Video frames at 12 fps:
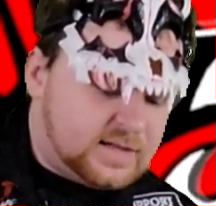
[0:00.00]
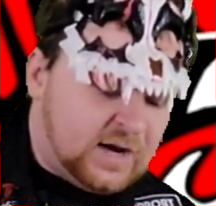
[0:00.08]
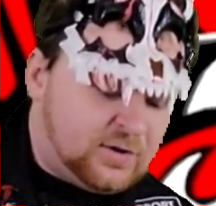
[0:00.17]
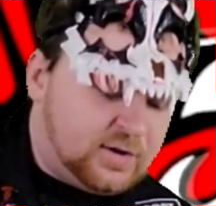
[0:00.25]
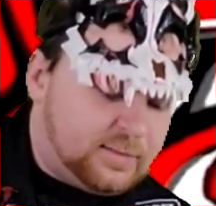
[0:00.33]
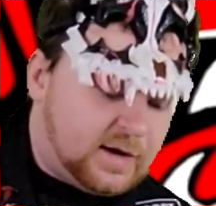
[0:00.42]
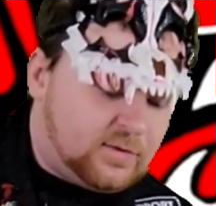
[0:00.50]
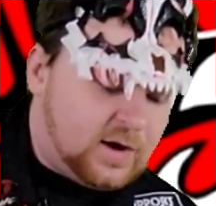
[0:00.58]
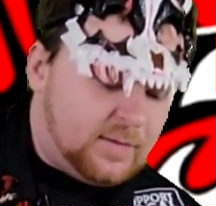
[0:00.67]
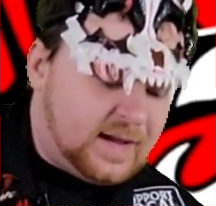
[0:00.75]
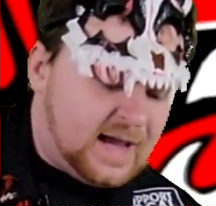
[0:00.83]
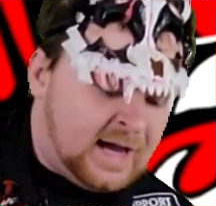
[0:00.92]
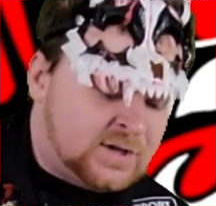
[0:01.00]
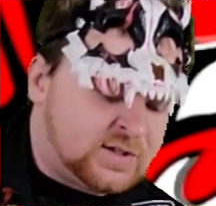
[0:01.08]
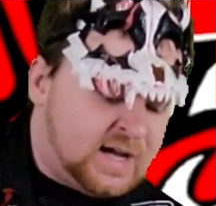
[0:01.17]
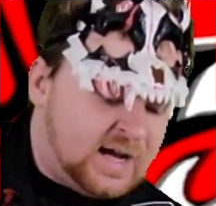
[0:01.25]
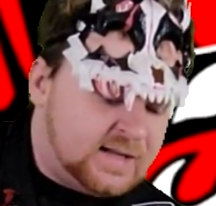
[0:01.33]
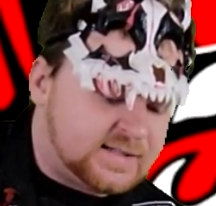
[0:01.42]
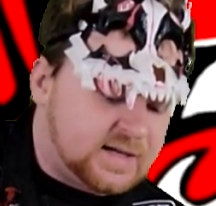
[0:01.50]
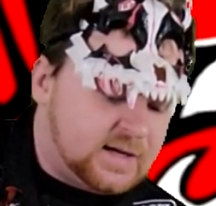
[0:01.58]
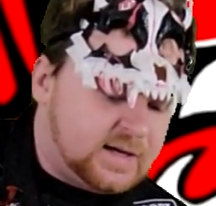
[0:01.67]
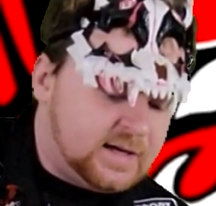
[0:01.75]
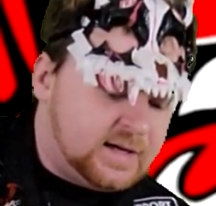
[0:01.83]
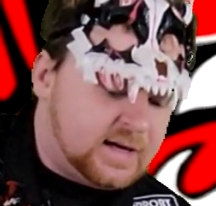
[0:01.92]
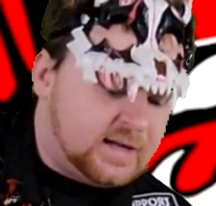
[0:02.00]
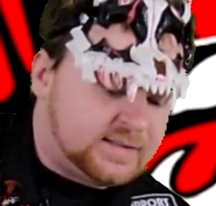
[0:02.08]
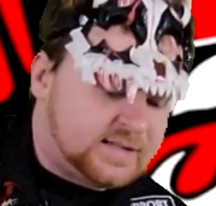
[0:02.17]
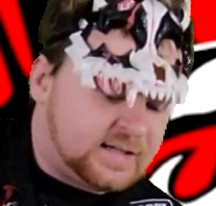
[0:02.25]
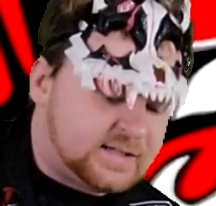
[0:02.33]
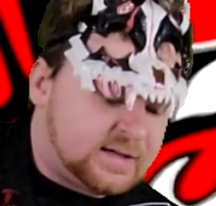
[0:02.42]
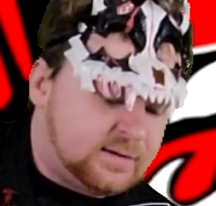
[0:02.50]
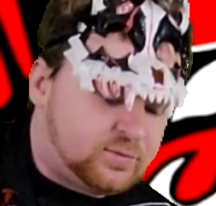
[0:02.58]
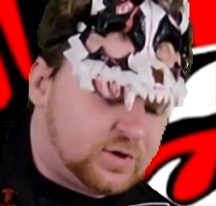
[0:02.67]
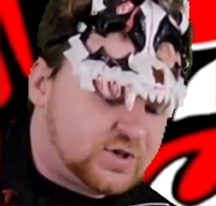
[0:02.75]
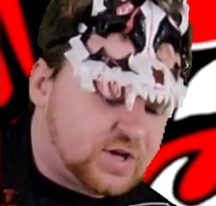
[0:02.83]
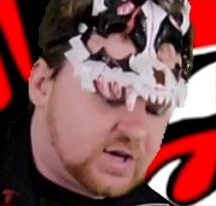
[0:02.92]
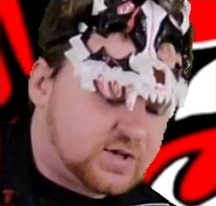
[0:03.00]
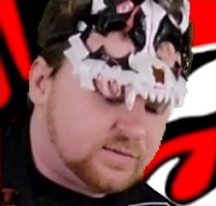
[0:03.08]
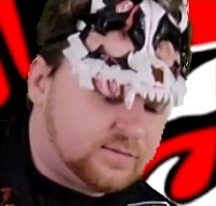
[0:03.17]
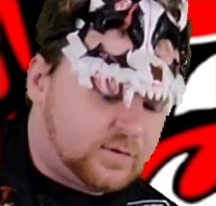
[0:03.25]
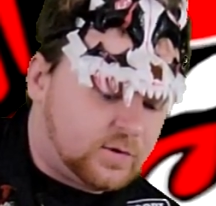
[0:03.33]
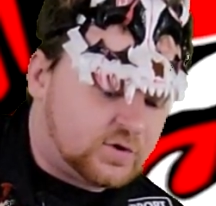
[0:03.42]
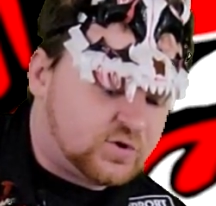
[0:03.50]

Counter Nomadarame actually has a uh, decent appreciation for